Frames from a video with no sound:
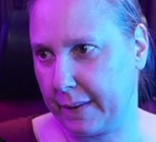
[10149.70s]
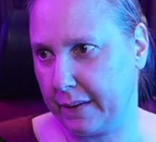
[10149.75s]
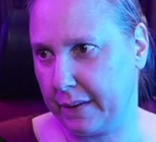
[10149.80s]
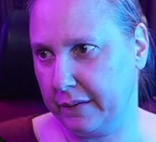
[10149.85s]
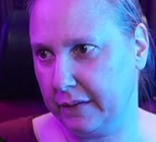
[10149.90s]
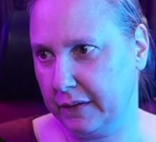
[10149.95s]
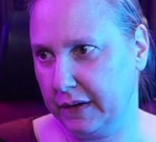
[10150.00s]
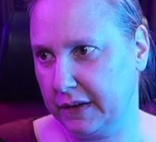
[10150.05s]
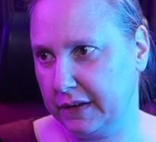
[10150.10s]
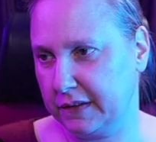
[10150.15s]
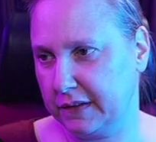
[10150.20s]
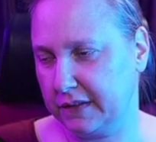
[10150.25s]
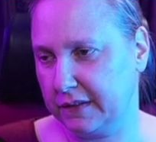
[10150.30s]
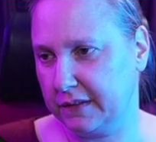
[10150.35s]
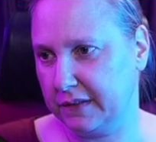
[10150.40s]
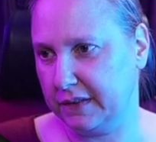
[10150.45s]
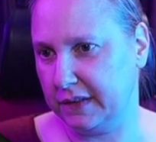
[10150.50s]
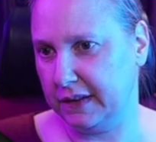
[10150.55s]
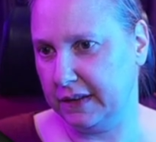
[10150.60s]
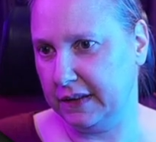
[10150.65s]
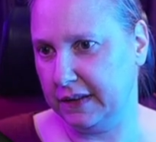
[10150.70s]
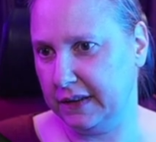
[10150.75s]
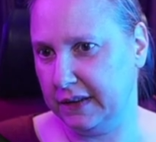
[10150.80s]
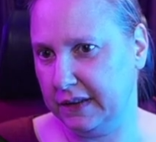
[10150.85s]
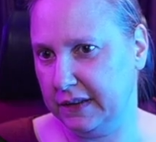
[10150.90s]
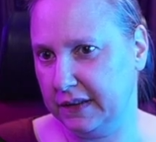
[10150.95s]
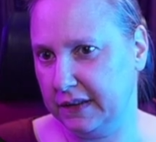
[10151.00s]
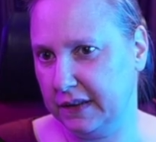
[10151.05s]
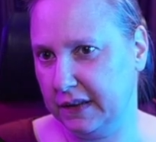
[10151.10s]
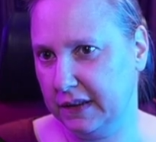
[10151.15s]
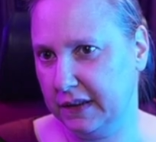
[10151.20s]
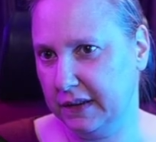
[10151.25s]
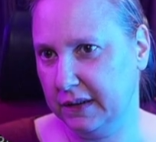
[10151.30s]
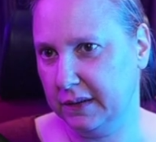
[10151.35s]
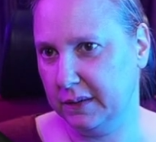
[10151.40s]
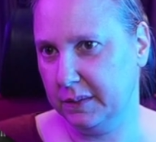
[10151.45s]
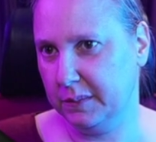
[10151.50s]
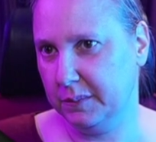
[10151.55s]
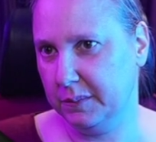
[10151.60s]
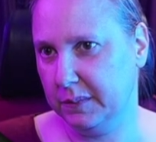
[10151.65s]
Let's see.
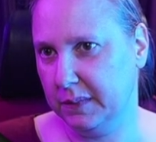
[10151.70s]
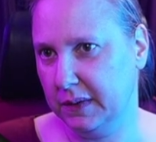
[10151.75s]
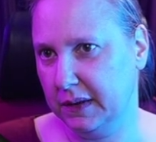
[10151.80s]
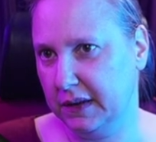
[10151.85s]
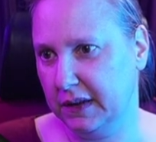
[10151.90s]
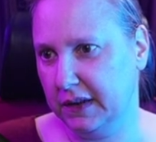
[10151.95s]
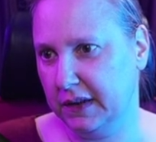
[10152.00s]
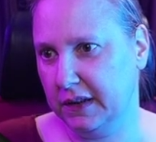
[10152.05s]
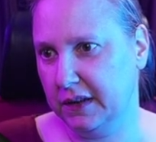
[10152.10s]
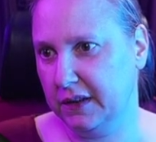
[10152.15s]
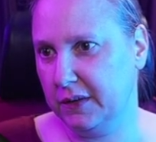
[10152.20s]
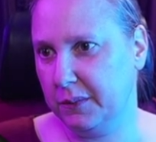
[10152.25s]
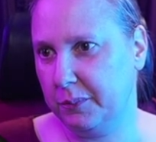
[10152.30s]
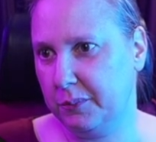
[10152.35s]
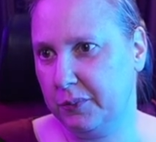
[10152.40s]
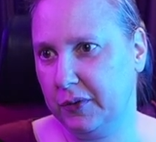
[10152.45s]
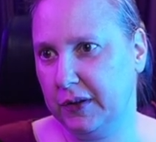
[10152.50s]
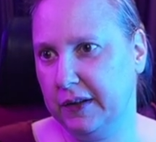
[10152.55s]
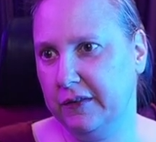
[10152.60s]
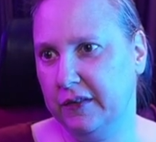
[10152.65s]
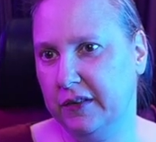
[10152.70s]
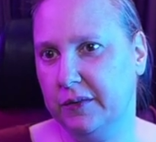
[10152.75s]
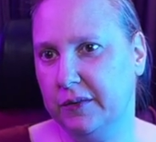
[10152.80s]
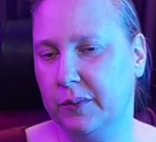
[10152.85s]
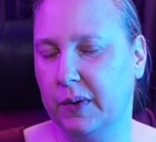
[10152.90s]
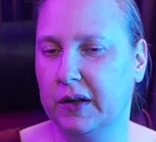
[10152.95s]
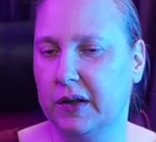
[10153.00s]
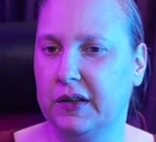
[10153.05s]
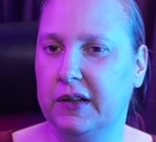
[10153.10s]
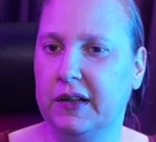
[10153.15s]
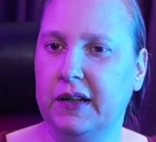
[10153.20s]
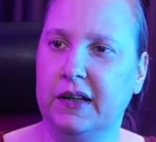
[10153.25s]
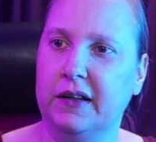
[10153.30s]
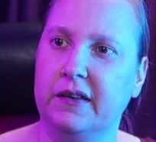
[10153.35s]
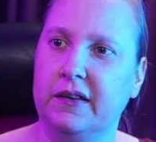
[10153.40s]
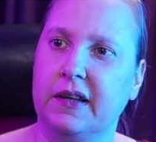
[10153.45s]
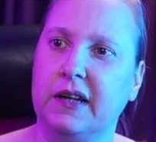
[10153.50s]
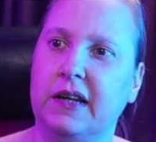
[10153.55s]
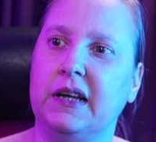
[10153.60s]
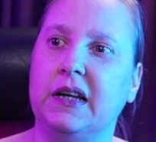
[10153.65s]
The previous one
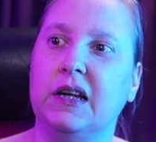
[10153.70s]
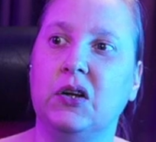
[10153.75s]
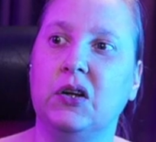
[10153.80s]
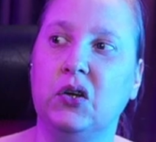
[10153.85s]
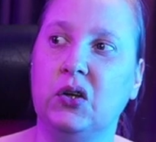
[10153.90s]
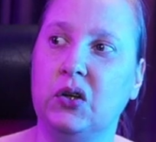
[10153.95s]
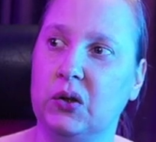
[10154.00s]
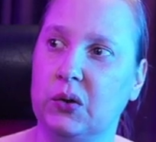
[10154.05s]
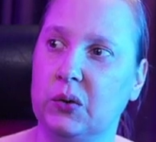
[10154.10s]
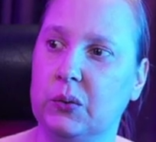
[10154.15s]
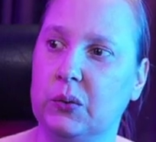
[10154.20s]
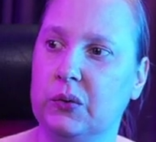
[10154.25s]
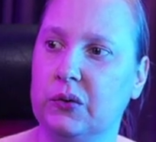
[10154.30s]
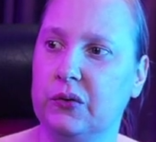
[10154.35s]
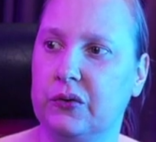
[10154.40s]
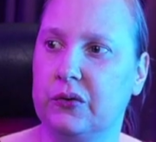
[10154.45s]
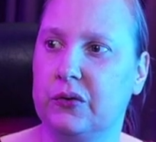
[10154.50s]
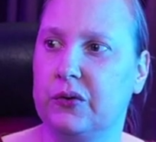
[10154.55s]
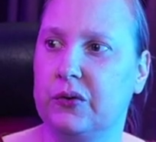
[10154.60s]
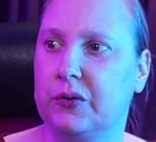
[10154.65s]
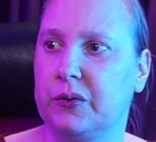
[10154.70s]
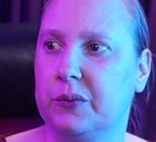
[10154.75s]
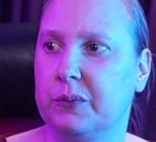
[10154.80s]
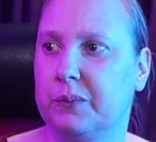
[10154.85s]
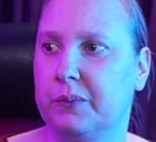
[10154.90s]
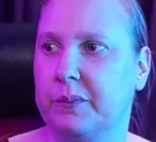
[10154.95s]
they used,